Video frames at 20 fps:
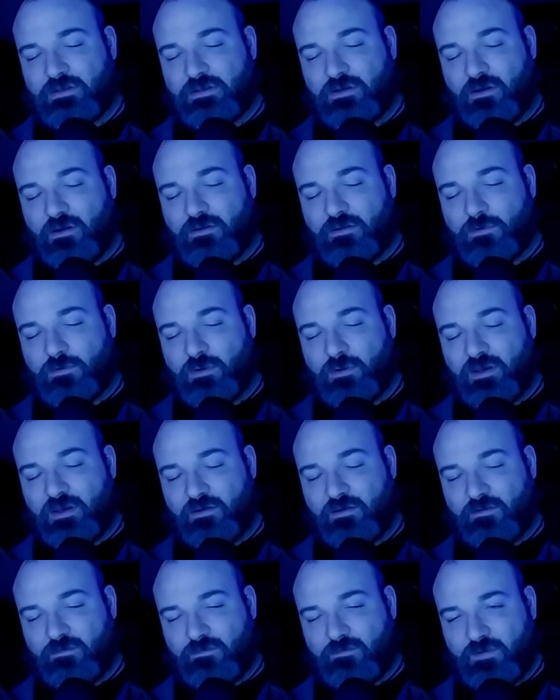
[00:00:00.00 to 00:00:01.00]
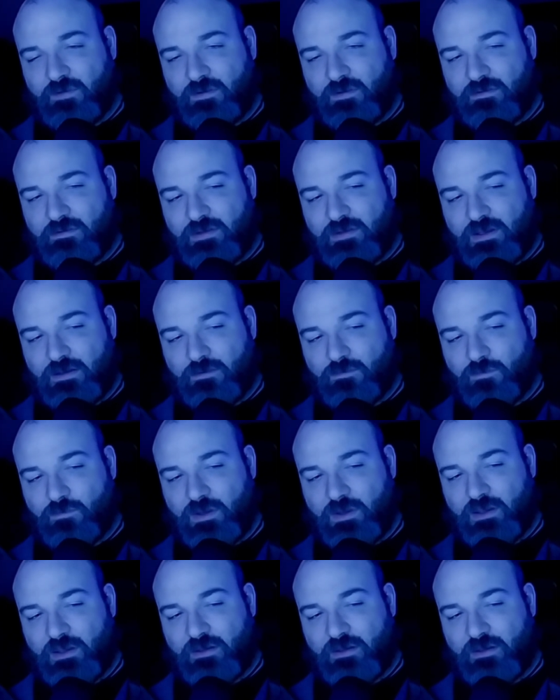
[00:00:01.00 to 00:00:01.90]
although I have felt that way,